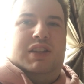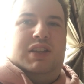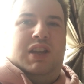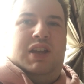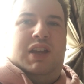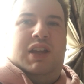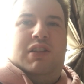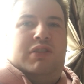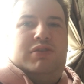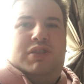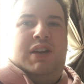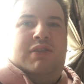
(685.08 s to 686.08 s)
thingy
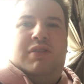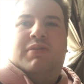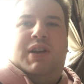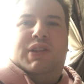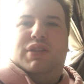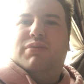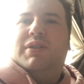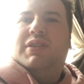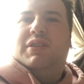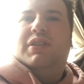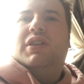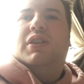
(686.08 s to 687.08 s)
lockdown
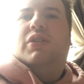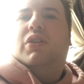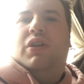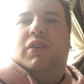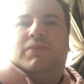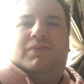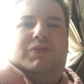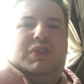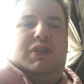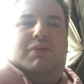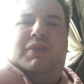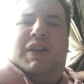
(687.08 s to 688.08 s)
announcement.
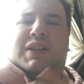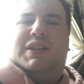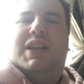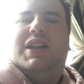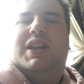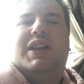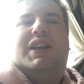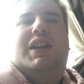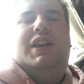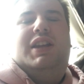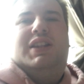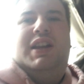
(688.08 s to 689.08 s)
Really,
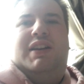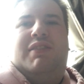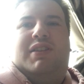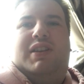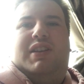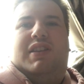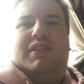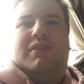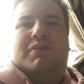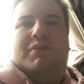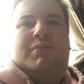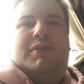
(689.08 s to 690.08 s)
that I can
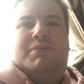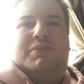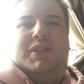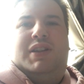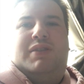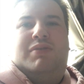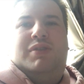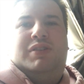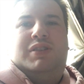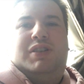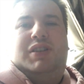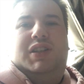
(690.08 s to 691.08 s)
only remember that one.